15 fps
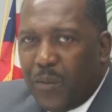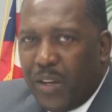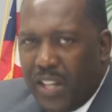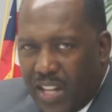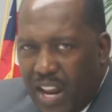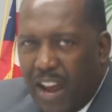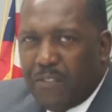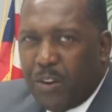We
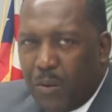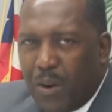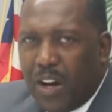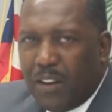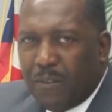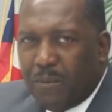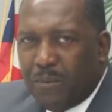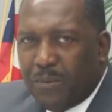need
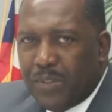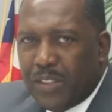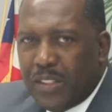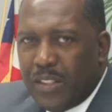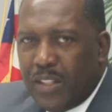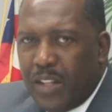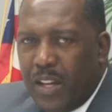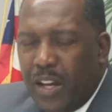everyone.
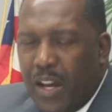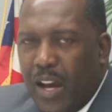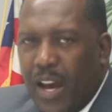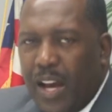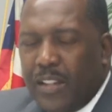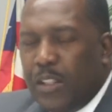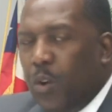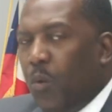
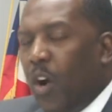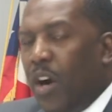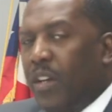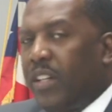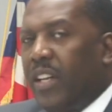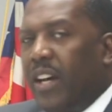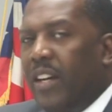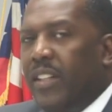And the
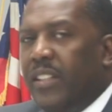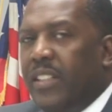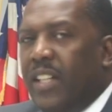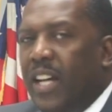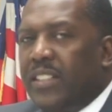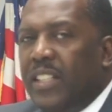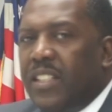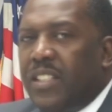work
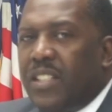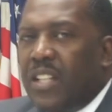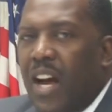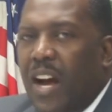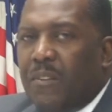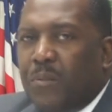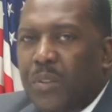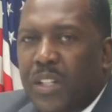doesn't
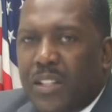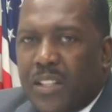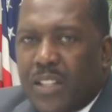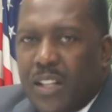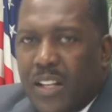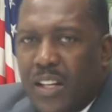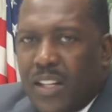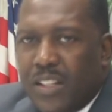stop
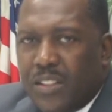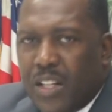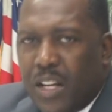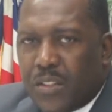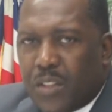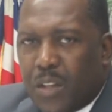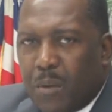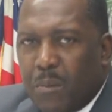with just